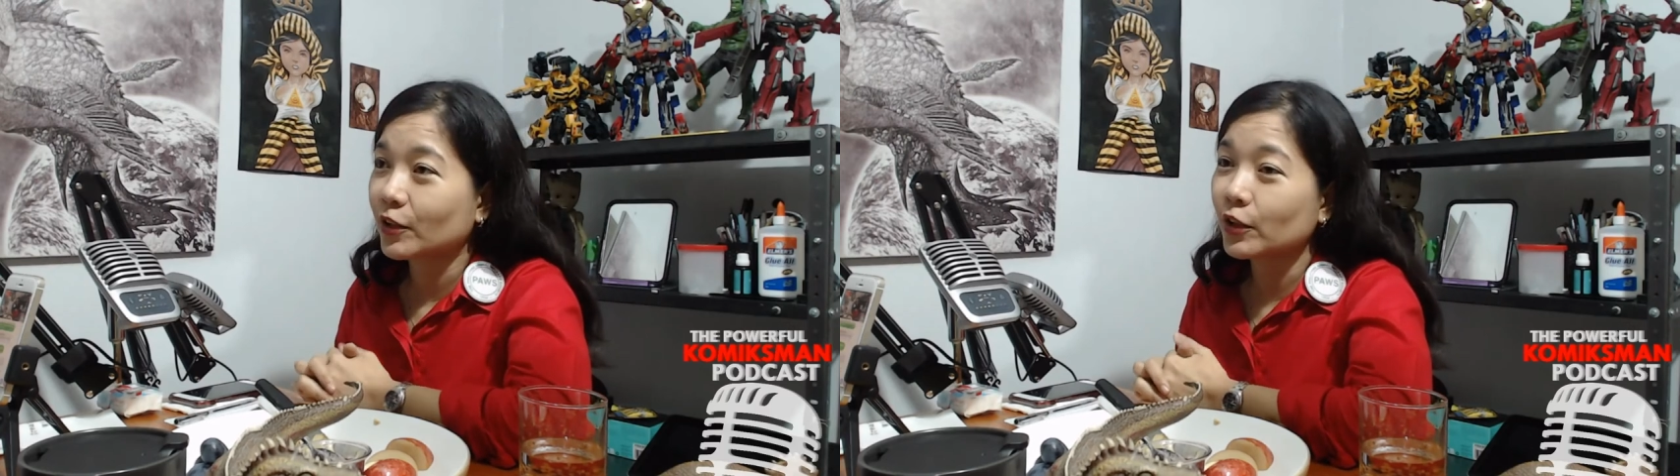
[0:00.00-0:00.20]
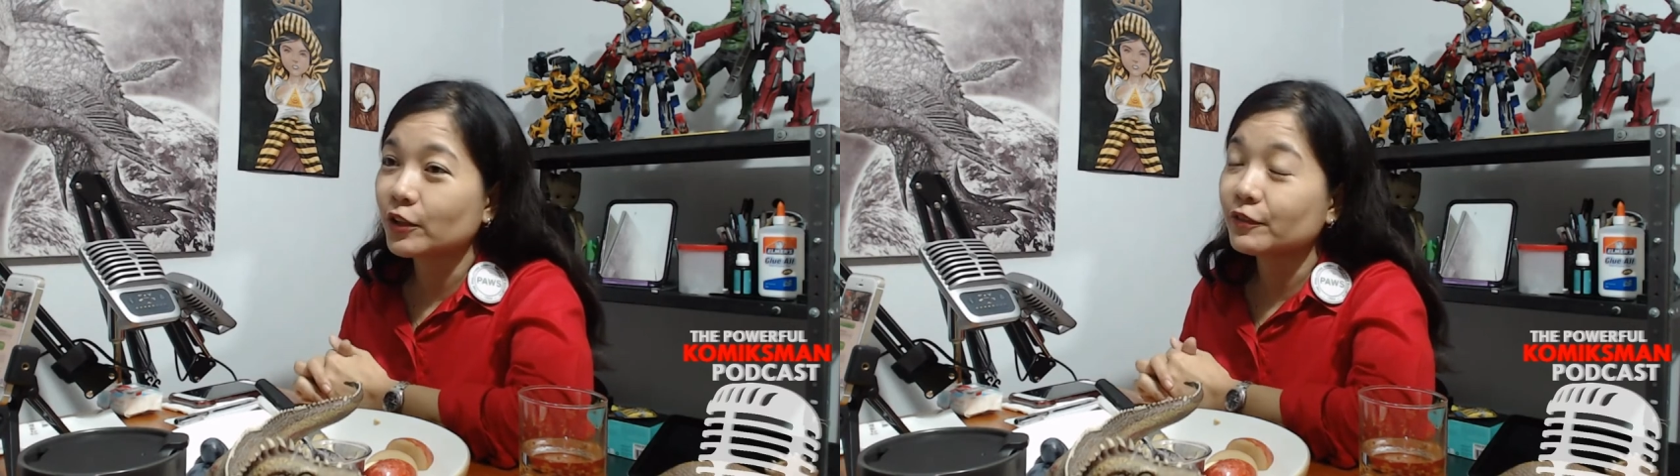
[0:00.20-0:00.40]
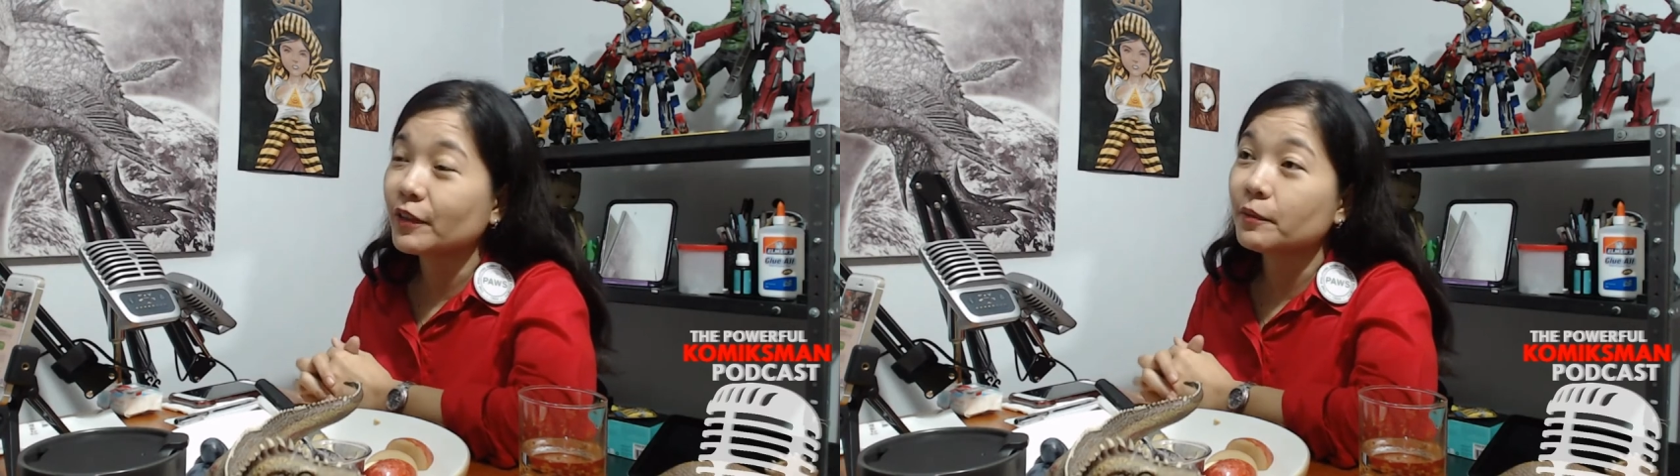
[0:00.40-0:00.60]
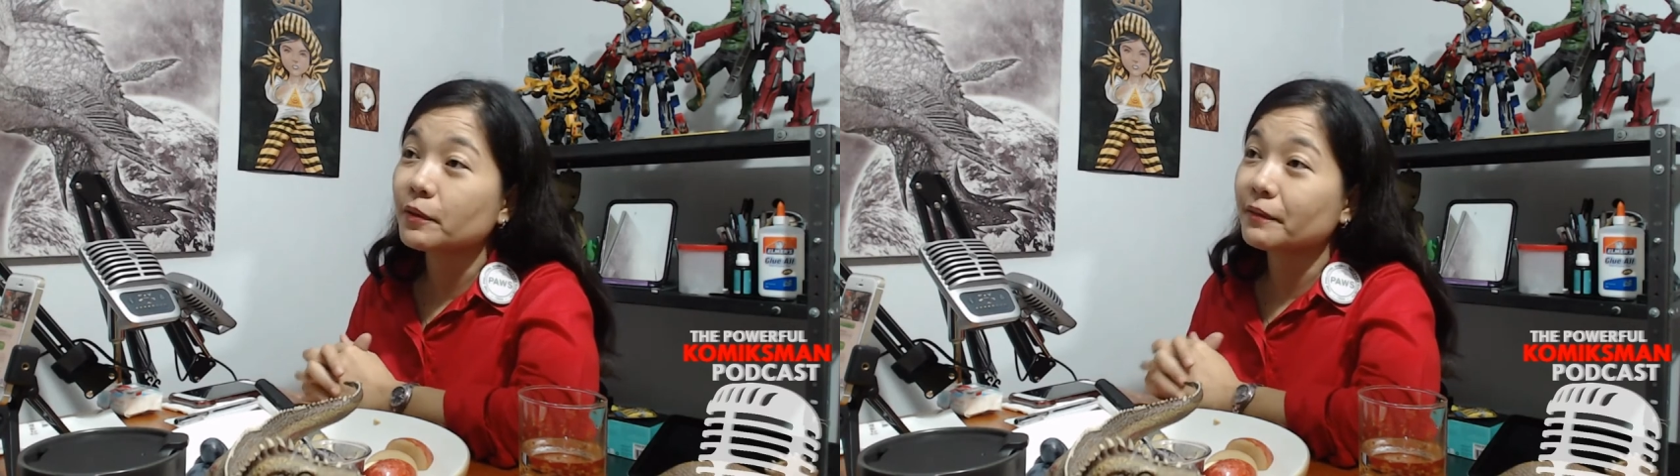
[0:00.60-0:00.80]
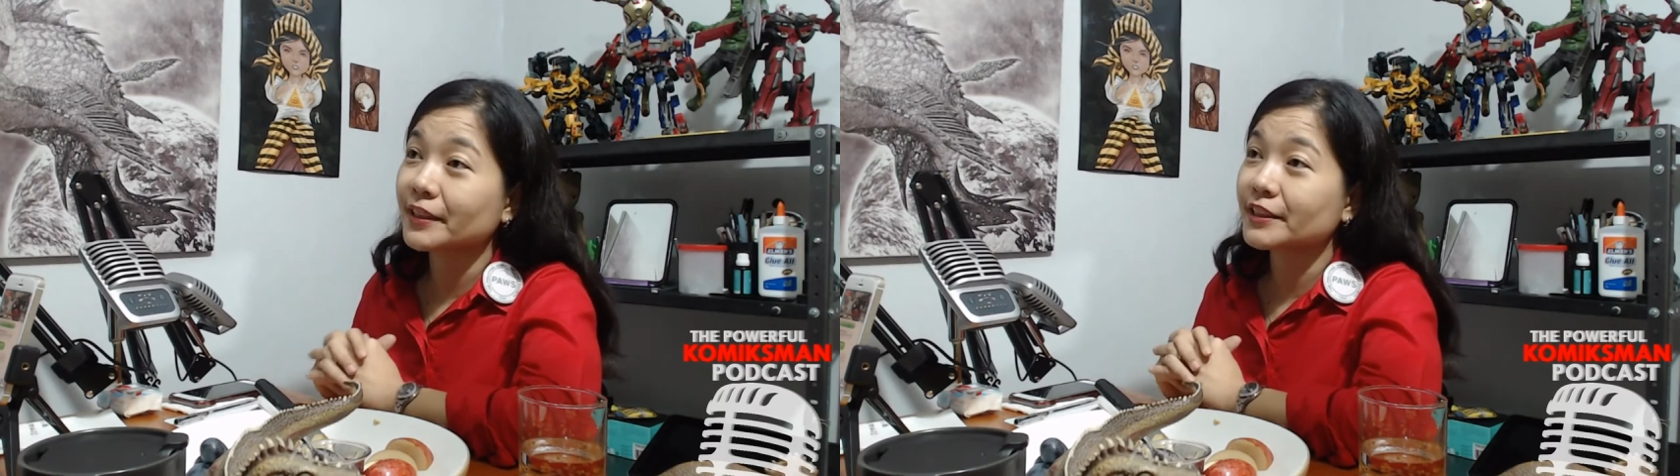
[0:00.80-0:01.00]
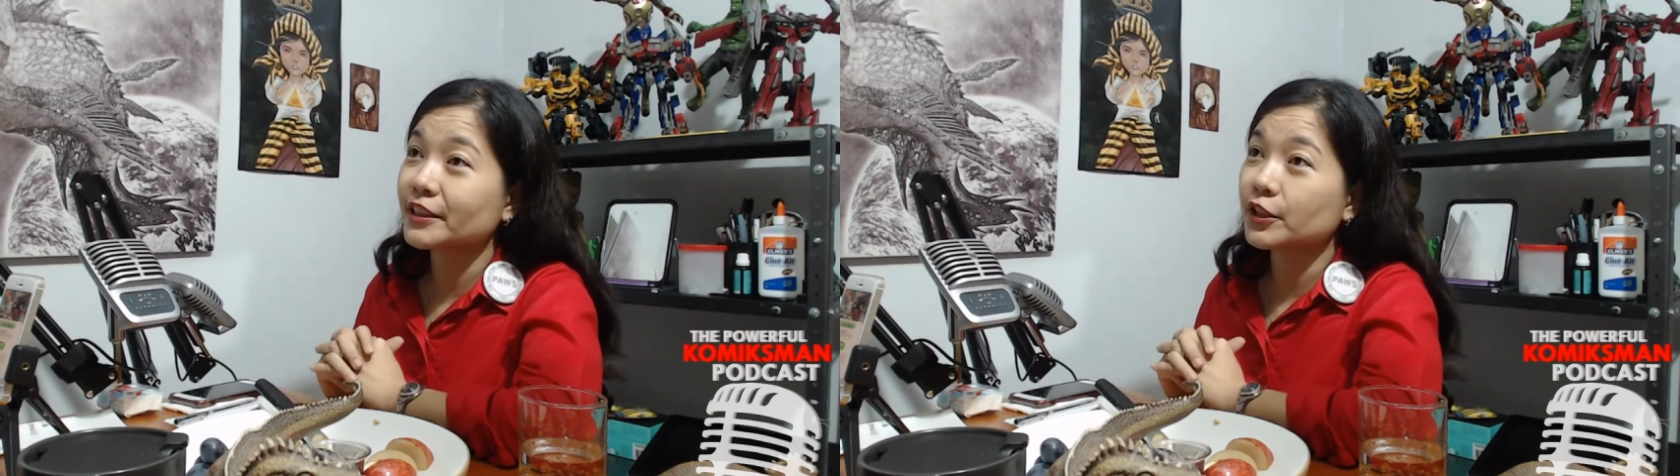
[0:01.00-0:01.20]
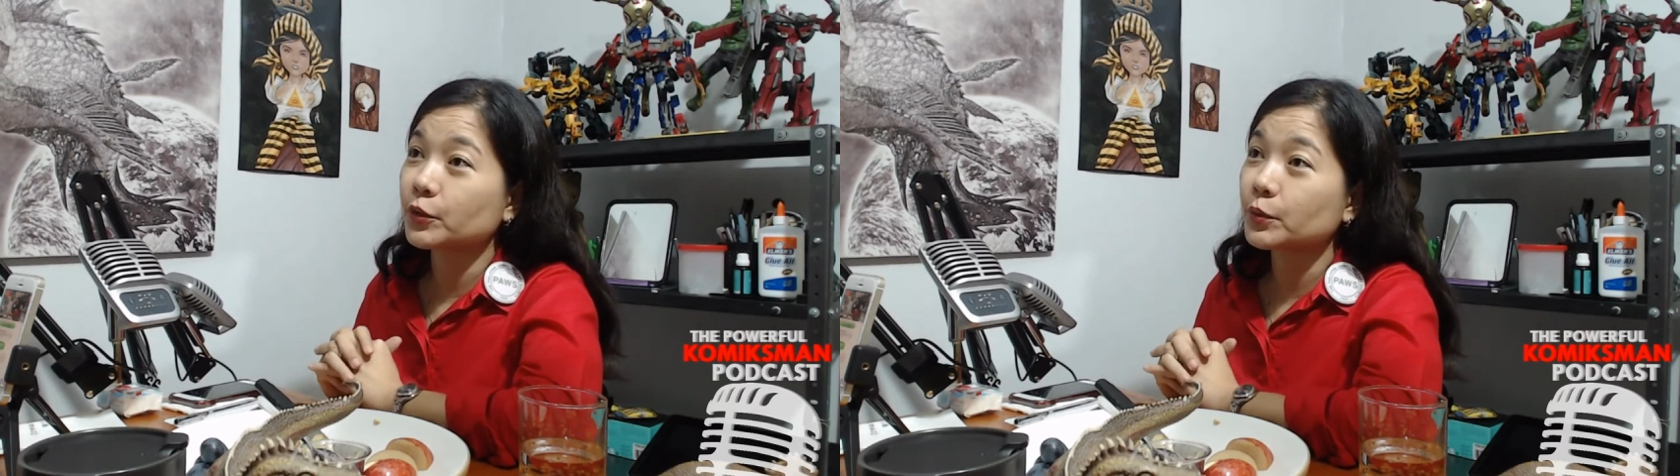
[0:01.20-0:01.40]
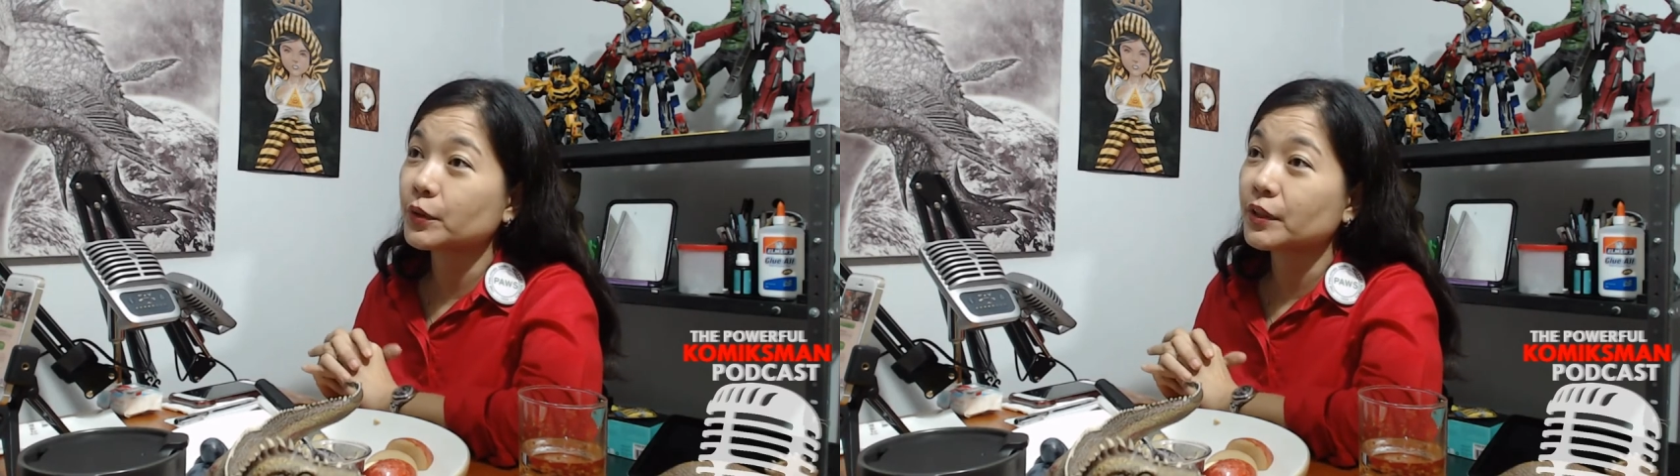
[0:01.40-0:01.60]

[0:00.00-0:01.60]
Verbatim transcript: All of them are rescued.